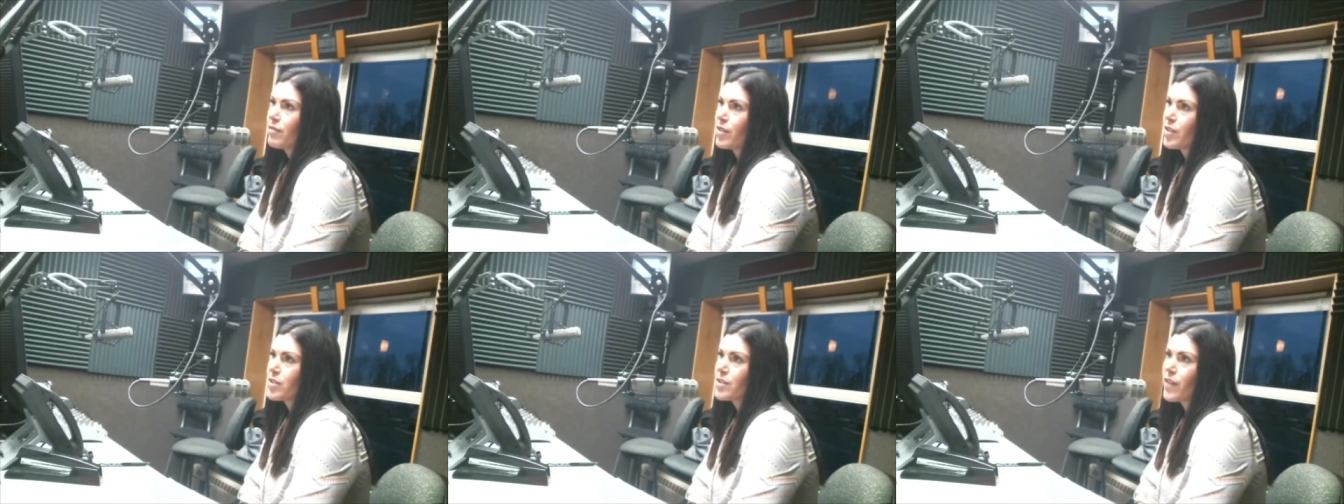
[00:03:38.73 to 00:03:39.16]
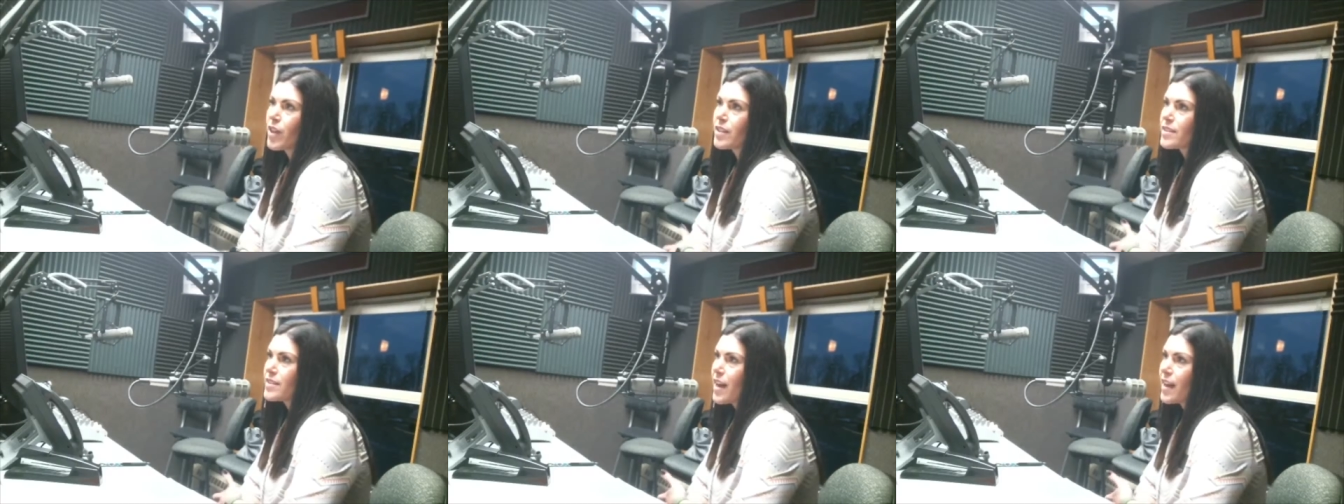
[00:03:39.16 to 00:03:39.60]
First of all,
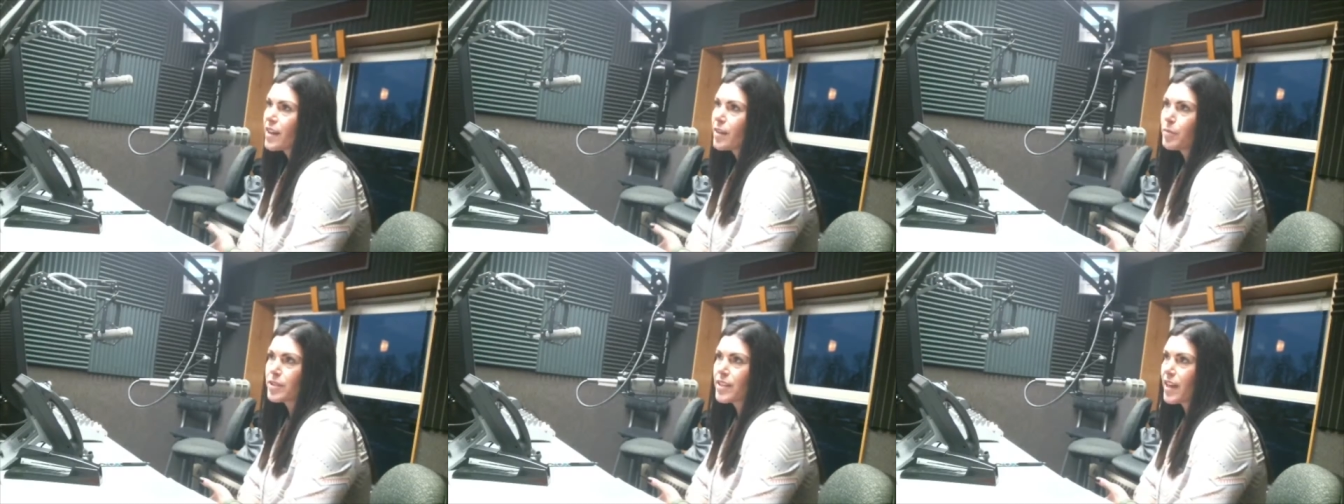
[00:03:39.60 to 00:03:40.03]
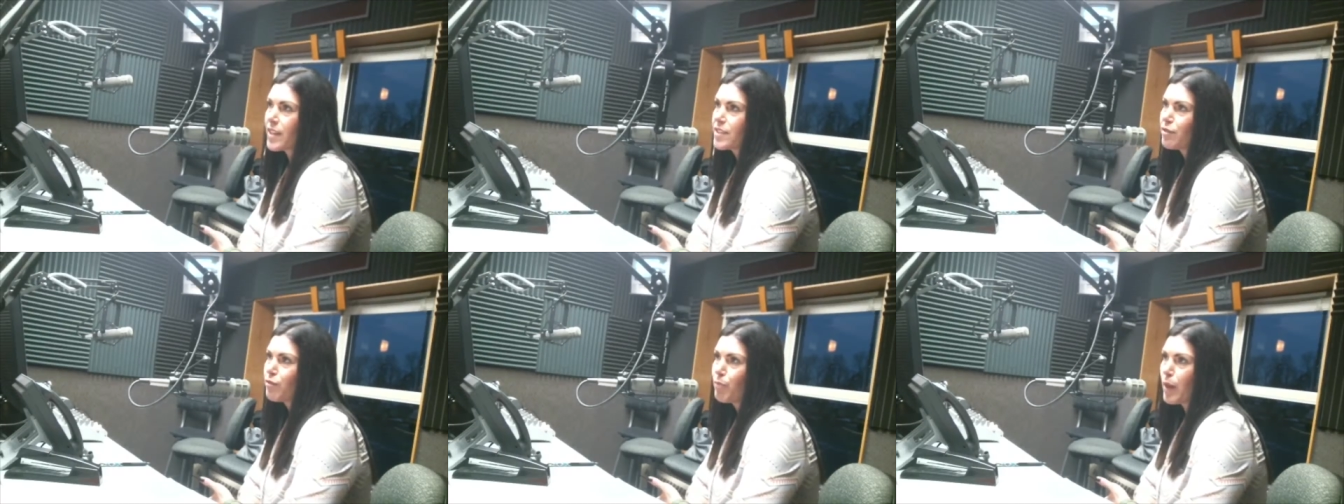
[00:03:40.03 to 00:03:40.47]
it's not a
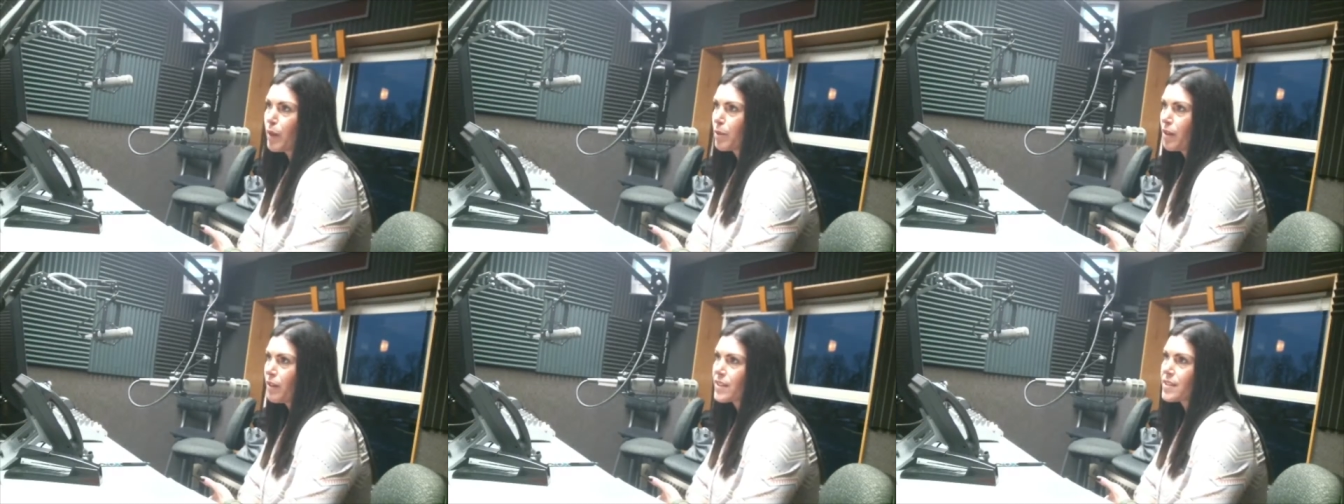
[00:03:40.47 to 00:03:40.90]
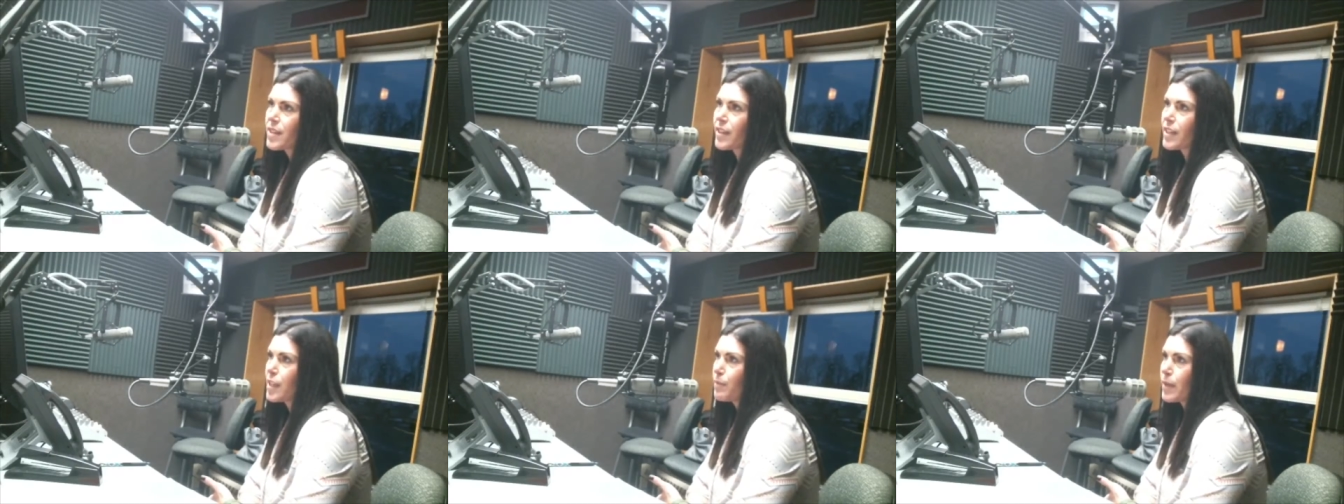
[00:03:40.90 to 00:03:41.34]
protective bubble that's going
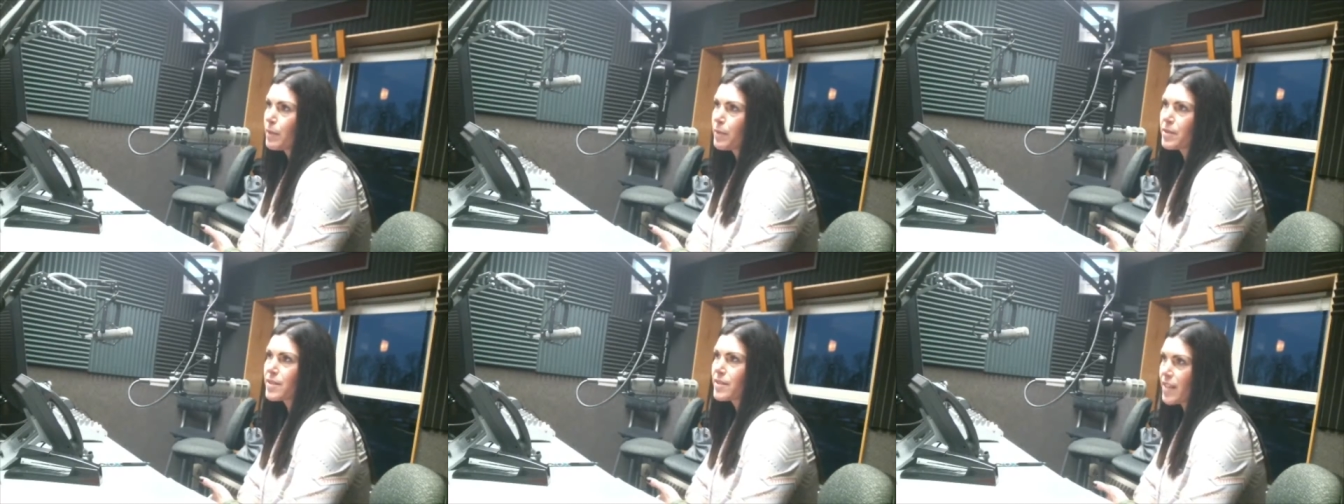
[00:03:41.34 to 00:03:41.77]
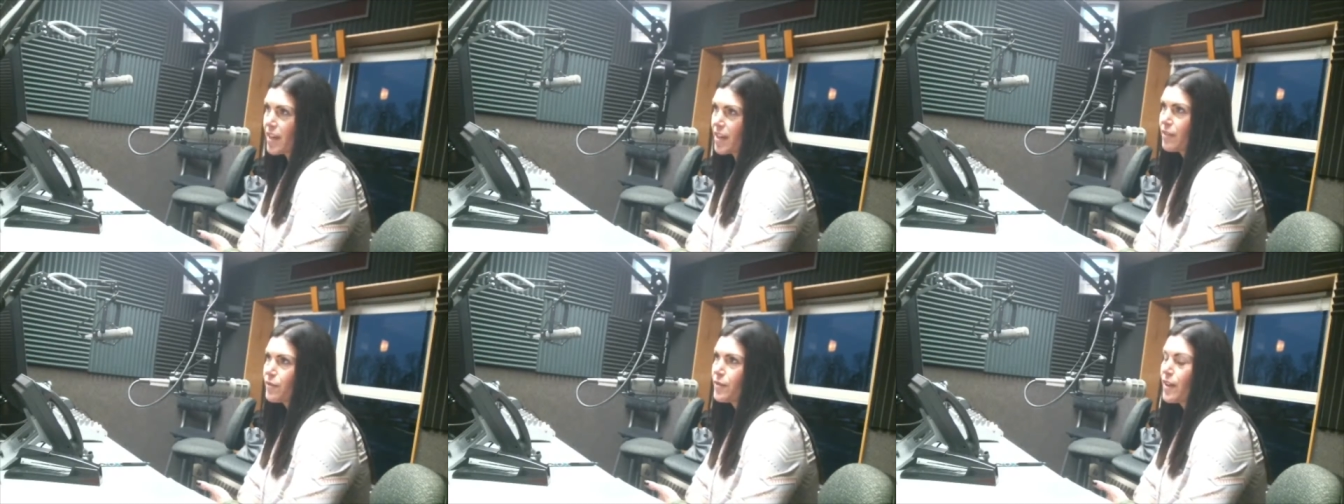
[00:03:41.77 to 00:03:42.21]
to keep people
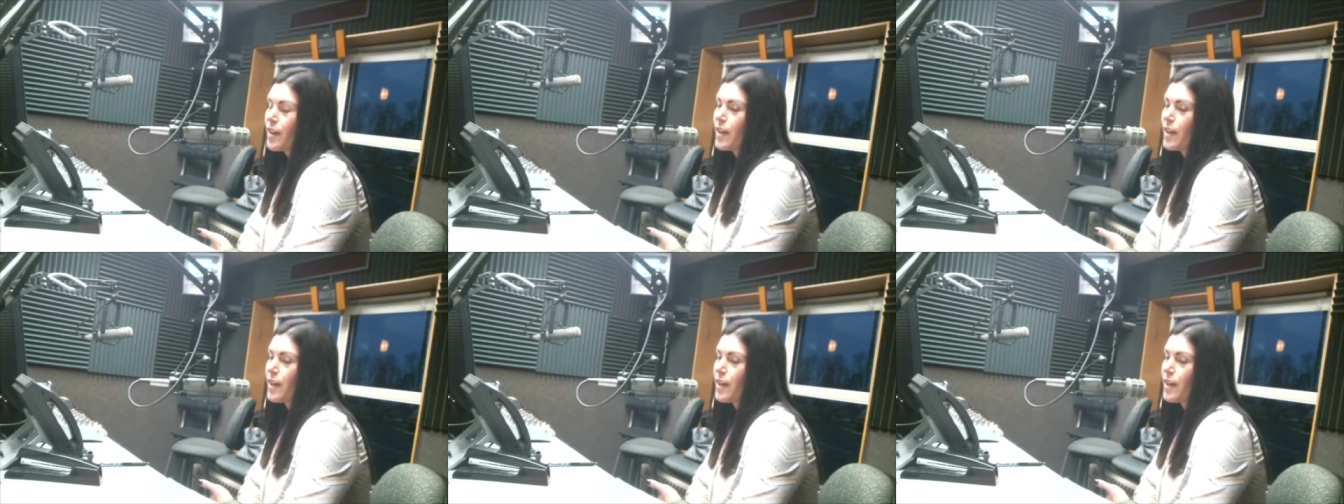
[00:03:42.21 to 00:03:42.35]
safe.